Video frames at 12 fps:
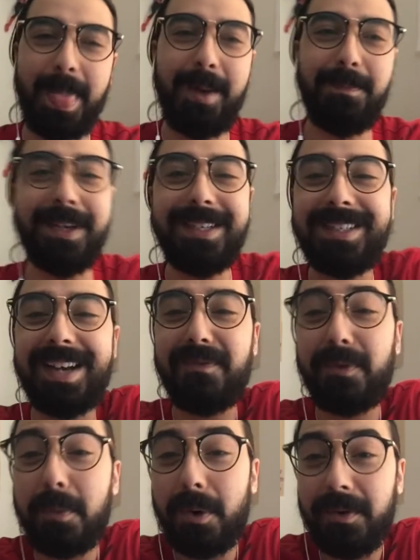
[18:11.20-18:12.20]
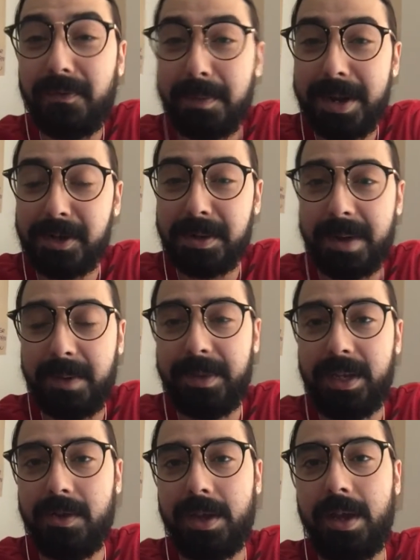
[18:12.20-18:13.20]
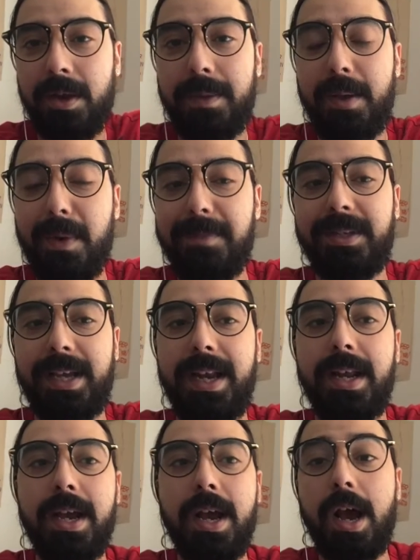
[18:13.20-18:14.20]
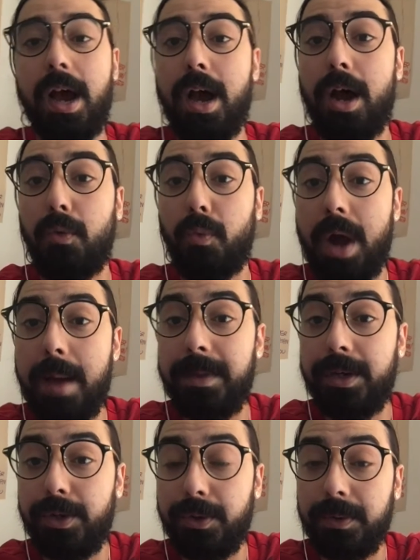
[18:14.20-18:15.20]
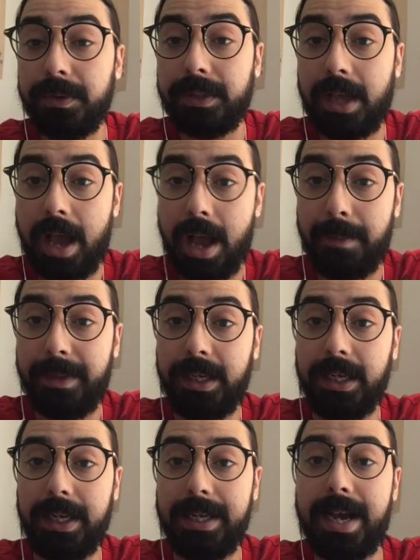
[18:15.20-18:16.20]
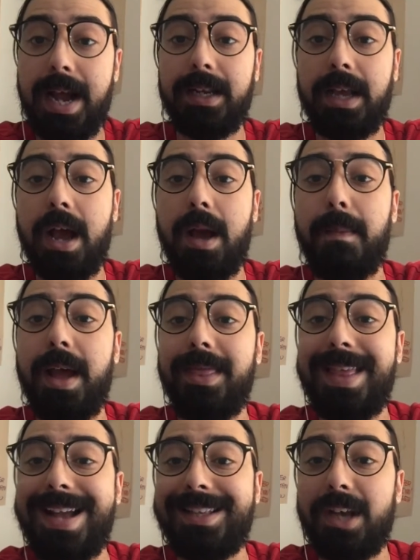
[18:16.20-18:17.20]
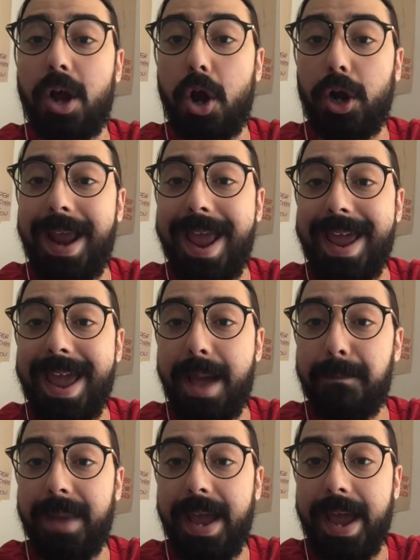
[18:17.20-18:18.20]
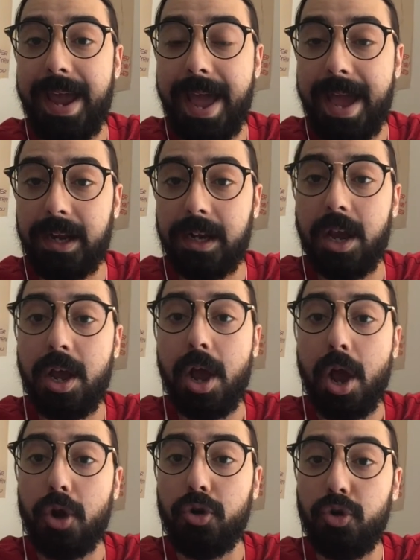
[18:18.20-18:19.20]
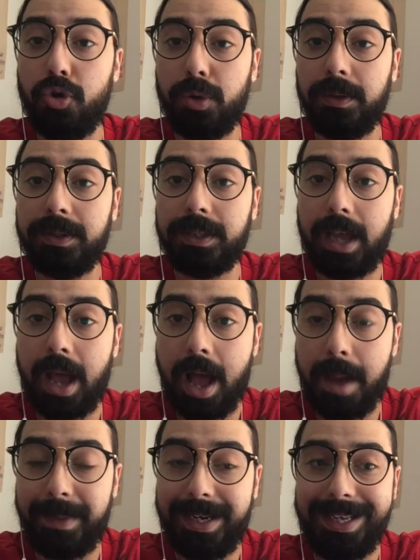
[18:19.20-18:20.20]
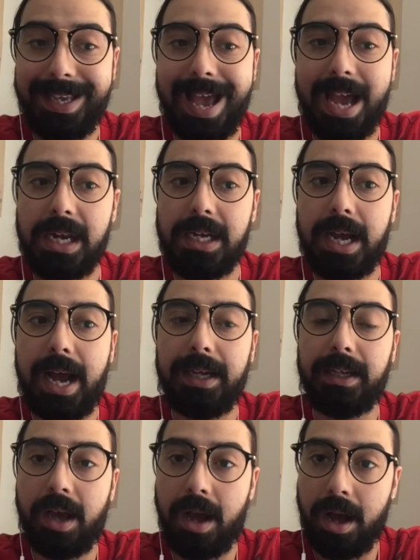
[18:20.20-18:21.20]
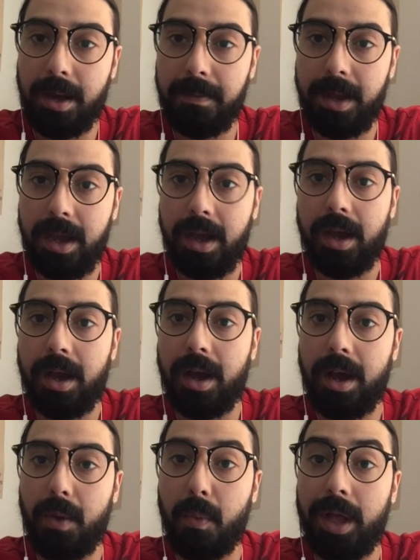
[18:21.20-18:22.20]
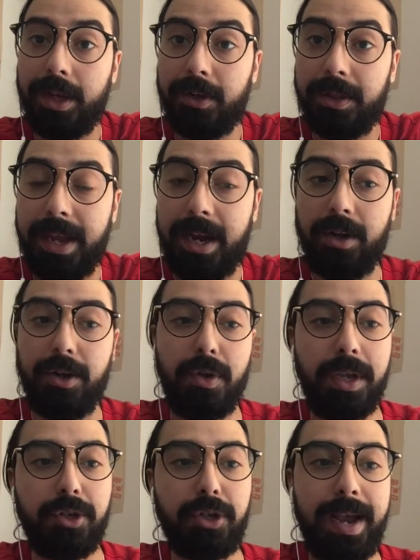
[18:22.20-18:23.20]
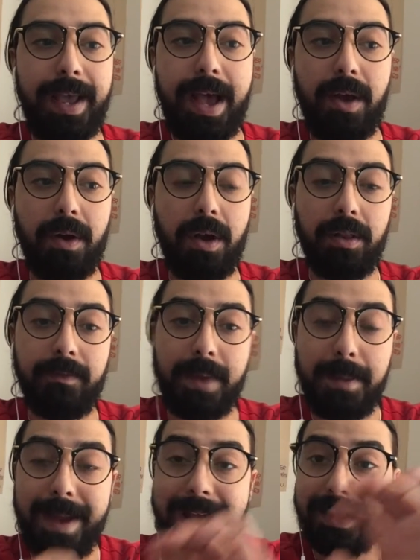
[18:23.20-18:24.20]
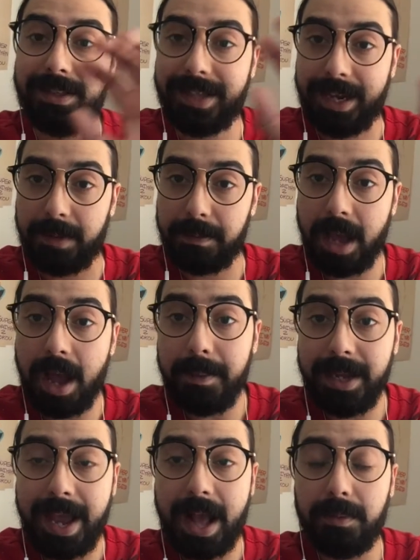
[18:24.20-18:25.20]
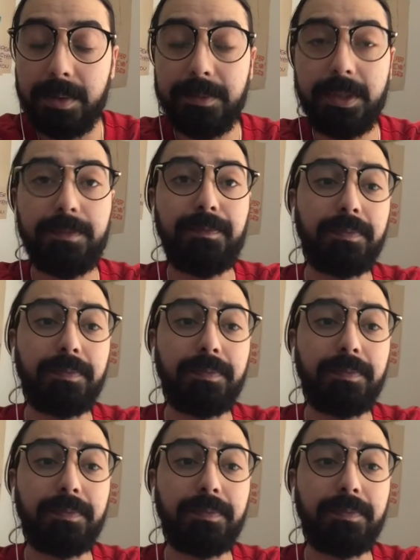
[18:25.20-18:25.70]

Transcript: but uh, for more information about me, you can go to my website uh, ramannoodlescomedy.com. That's R A M A N noodlescomedy.com. Uh, while you're there, you can check out all of my past stand up comedy albums,